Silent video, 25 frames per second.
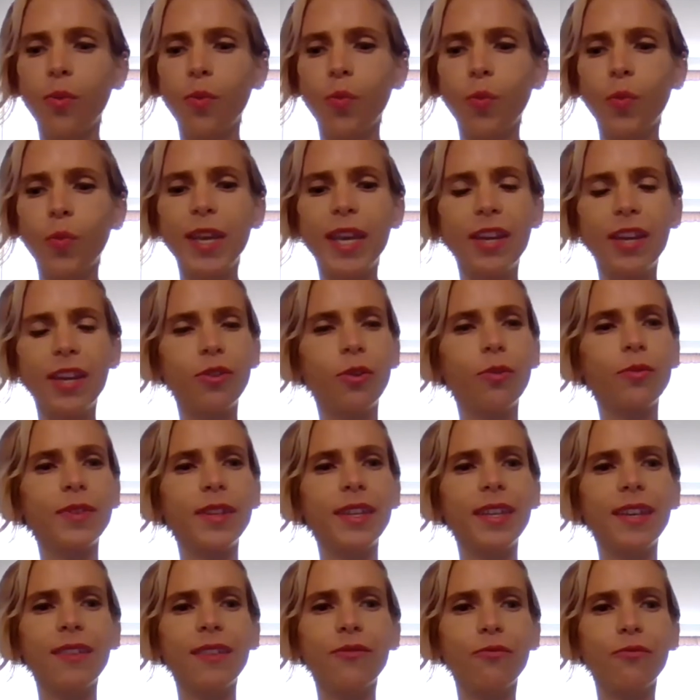we can
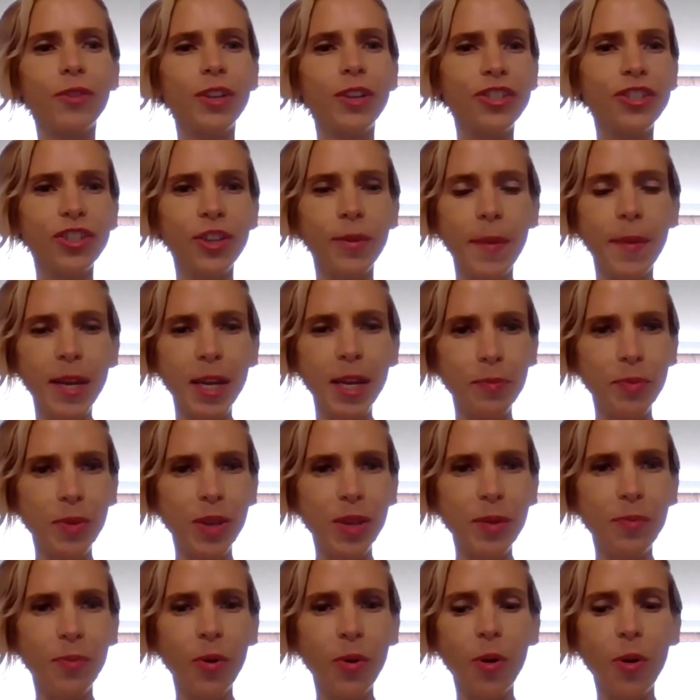only reach so many
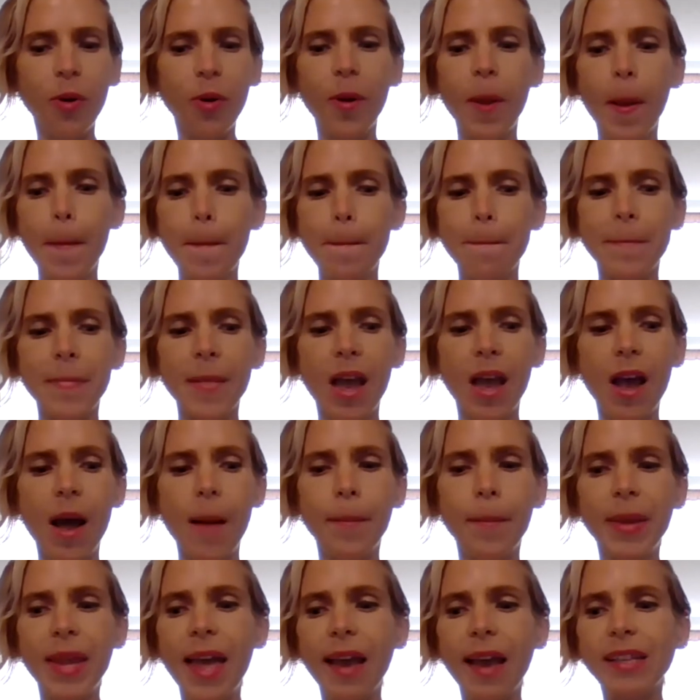people,
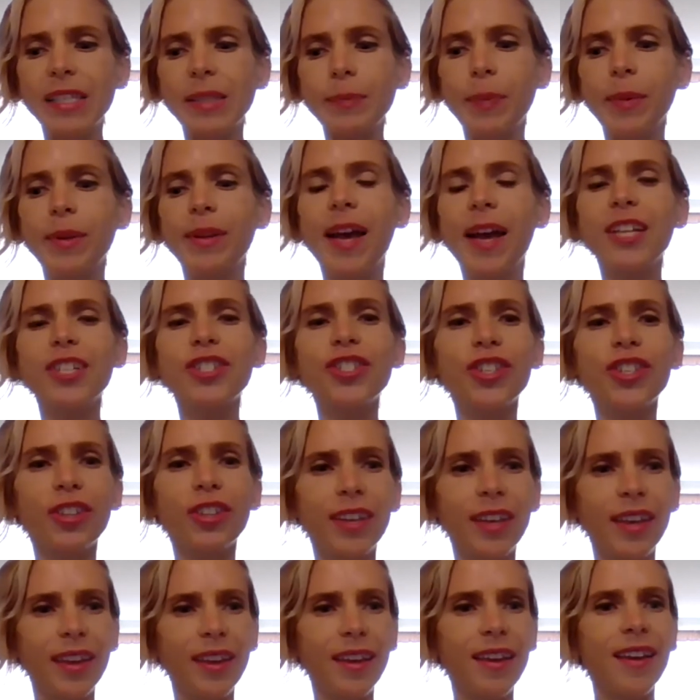but
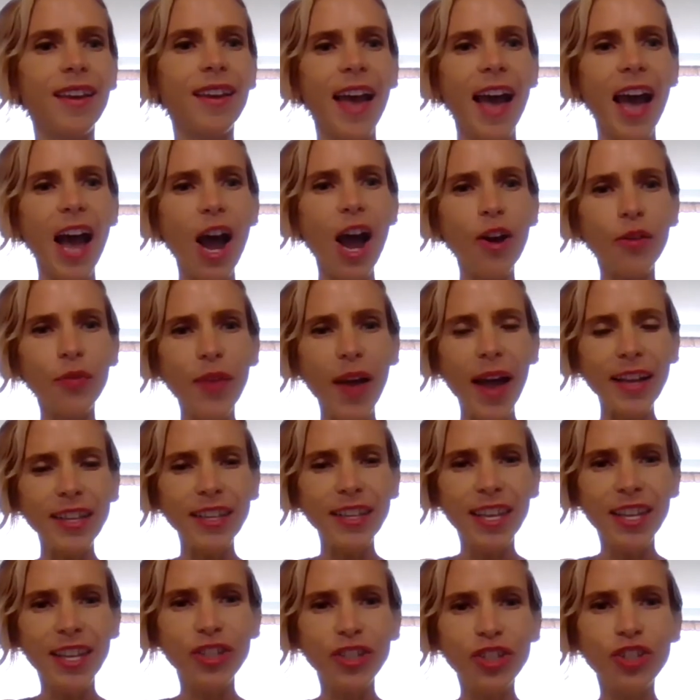exponentially how that
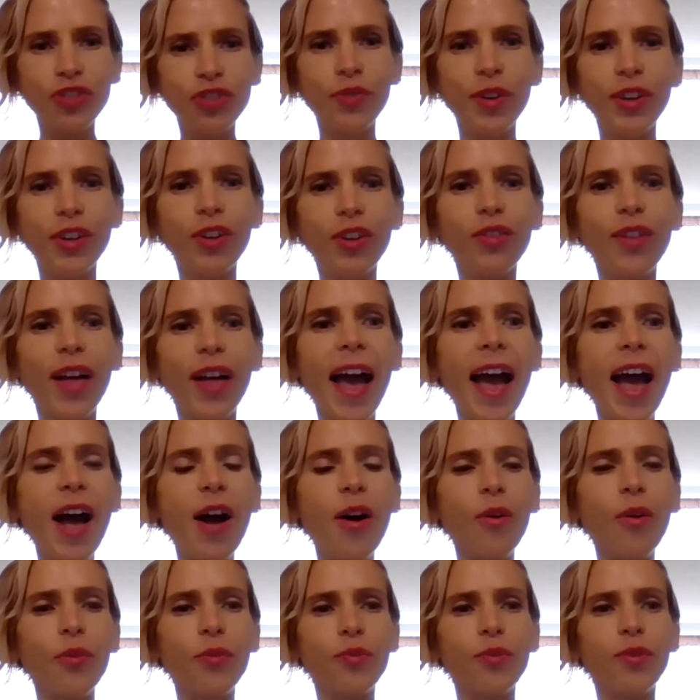can trickle
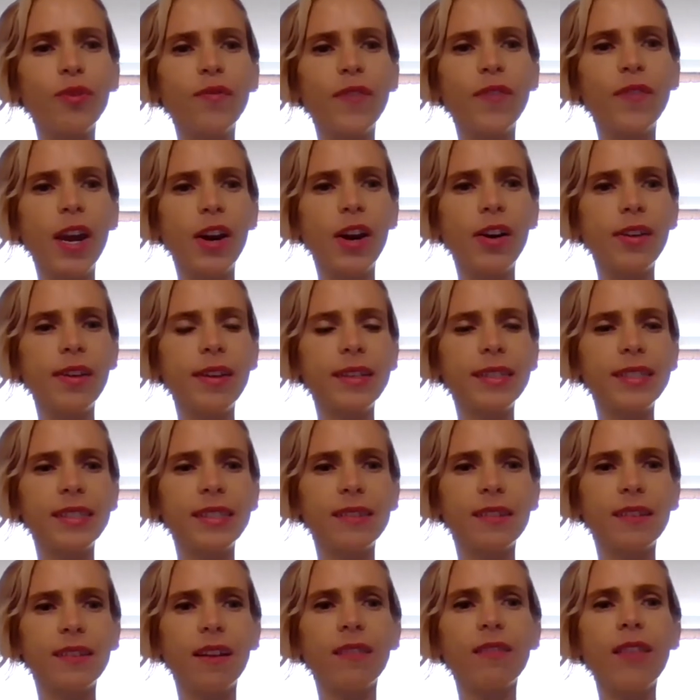out through various
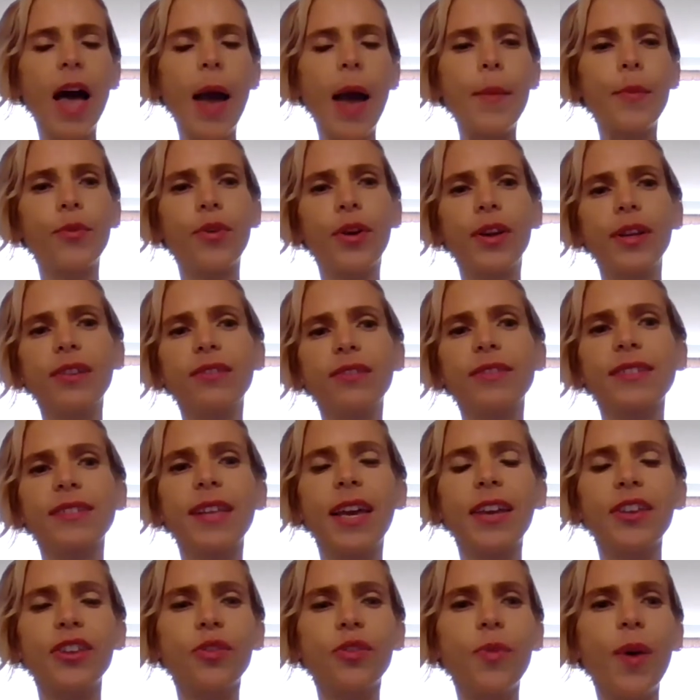collaborators
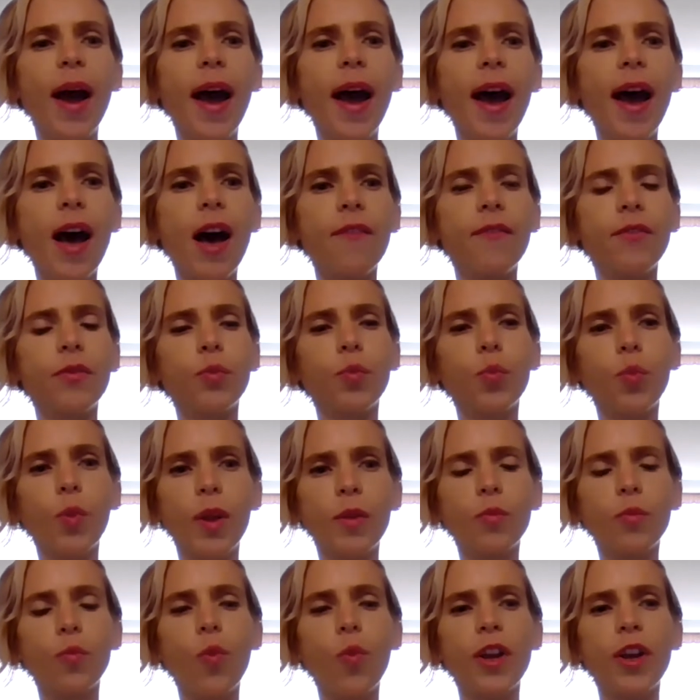that you have
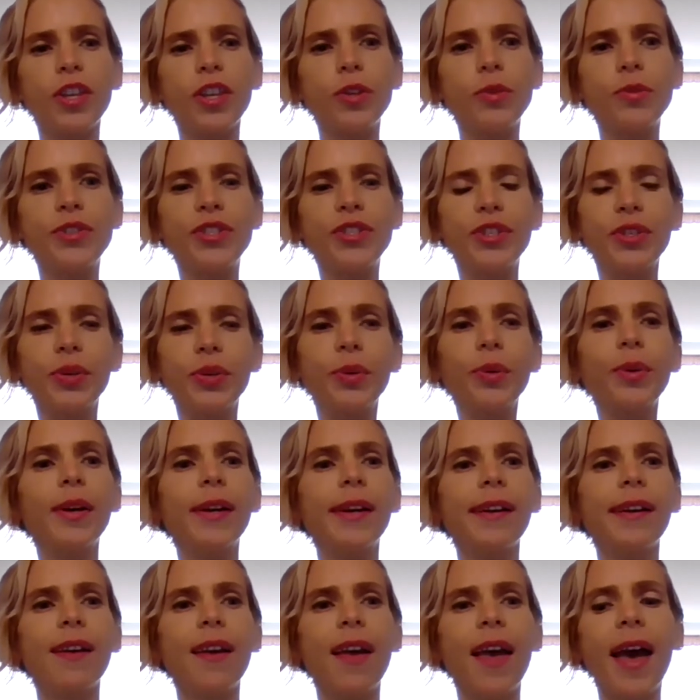in what you do.
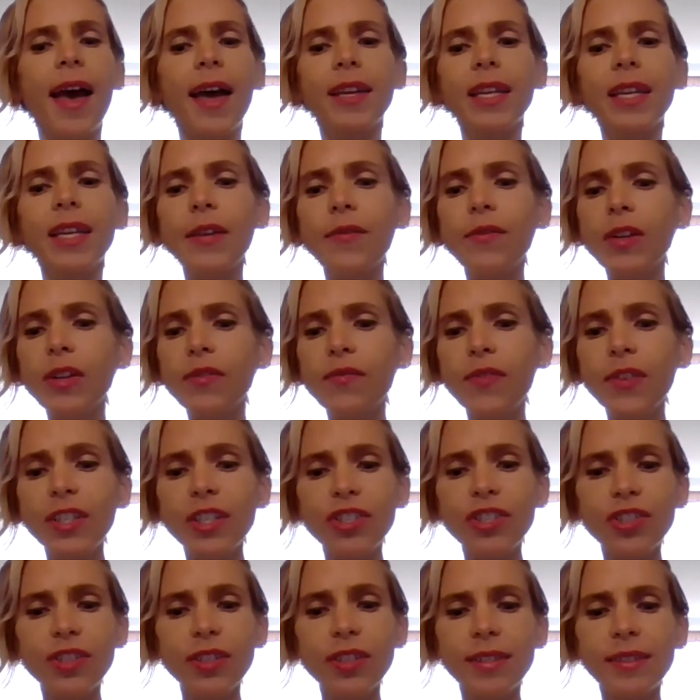And even if
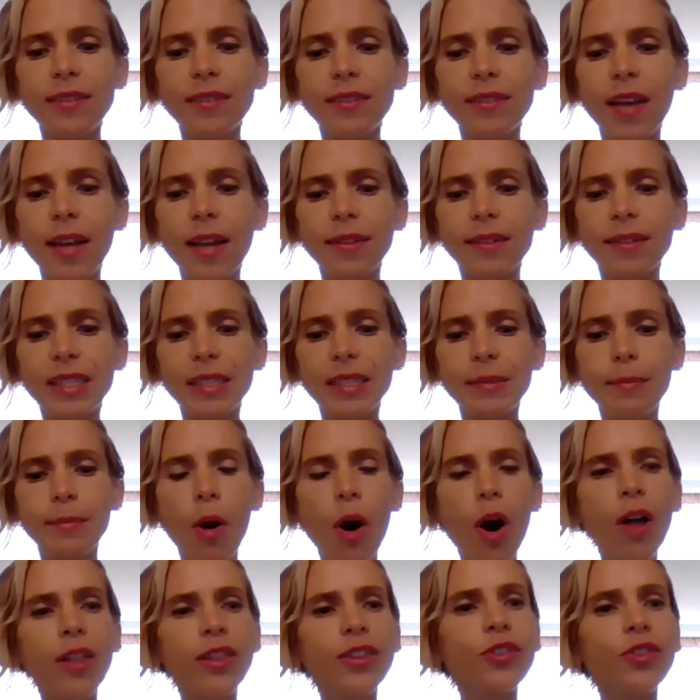it's just that
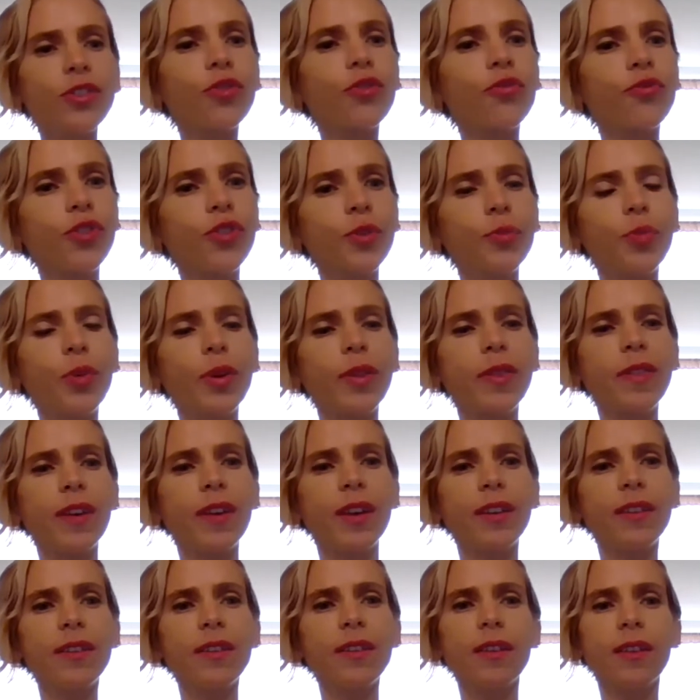small little group
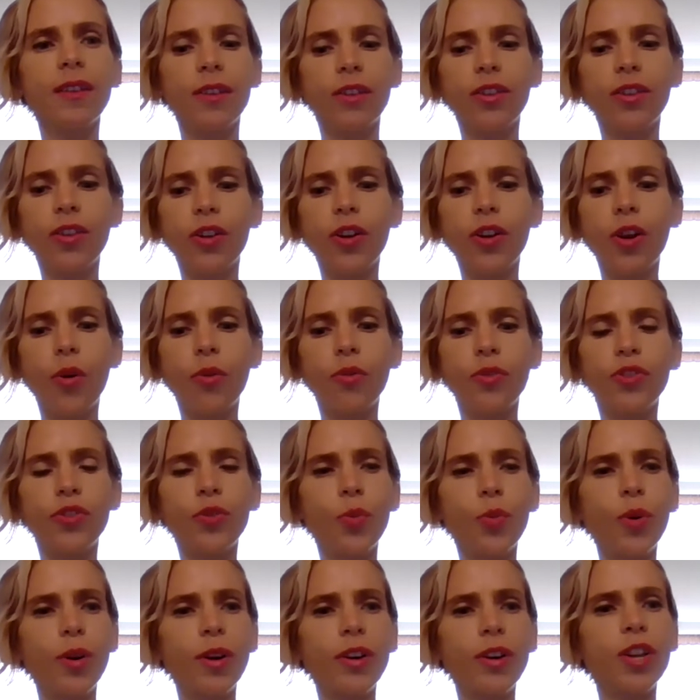within,
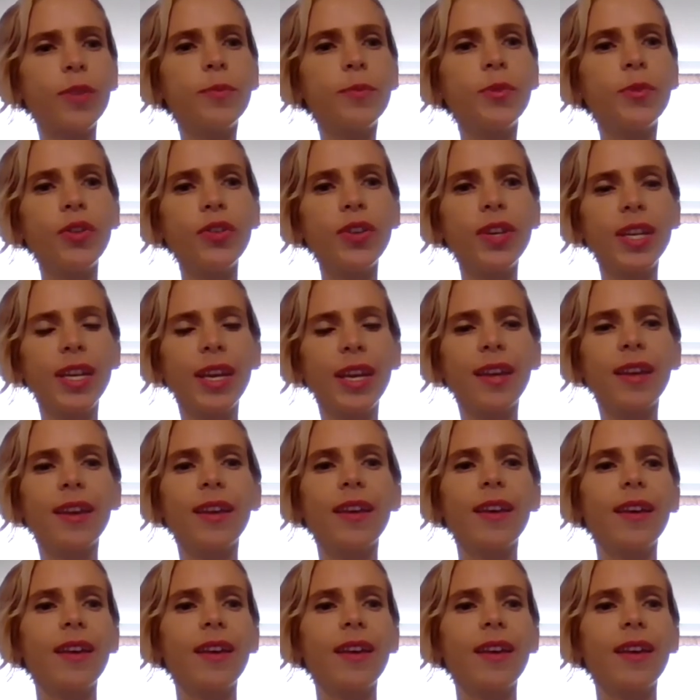your community,